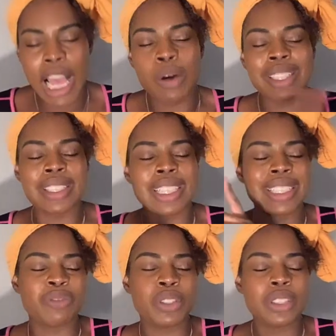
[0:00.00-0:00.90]
it
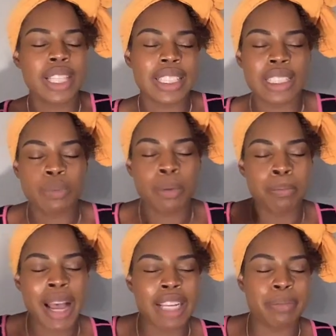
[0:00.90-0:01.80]
feels like someone
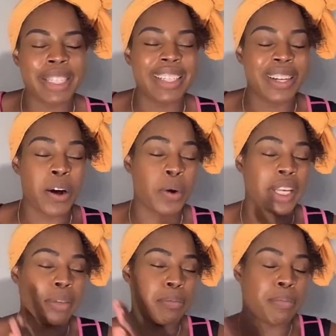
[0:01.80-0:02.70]
might be
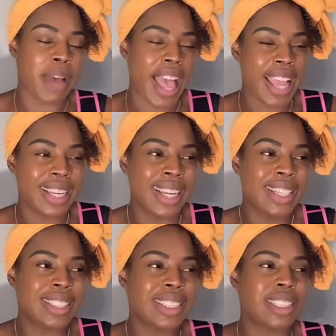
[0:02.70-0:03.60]
going back
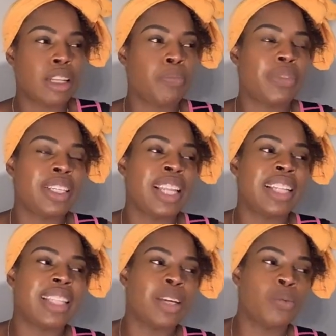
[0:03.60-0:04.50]
to something
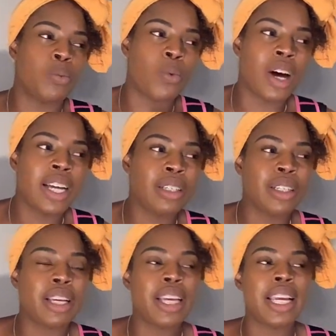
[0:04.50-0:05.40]
that they want
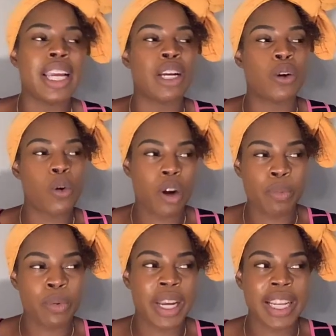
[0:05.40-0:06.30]

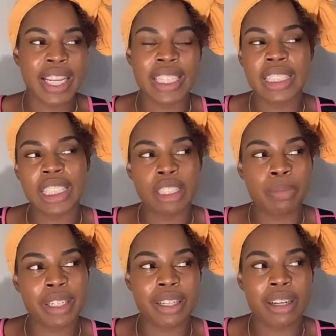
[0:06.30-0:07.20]
incorporated in the Ten of
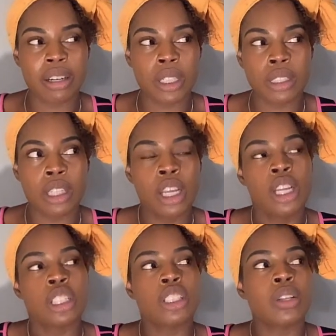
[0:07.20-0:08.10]
Pentacles.
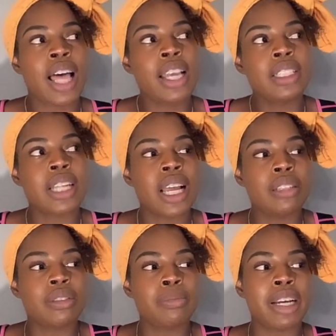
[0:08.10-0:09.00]
So a lot of times
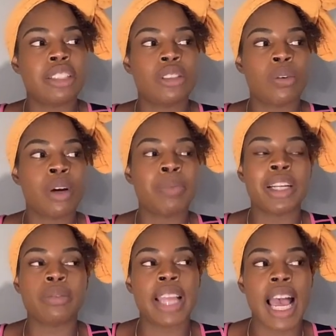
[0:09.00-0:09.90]
we might show up like
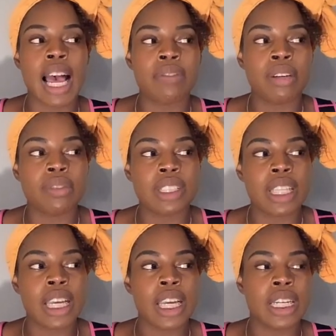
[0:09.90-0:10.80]
we have everything,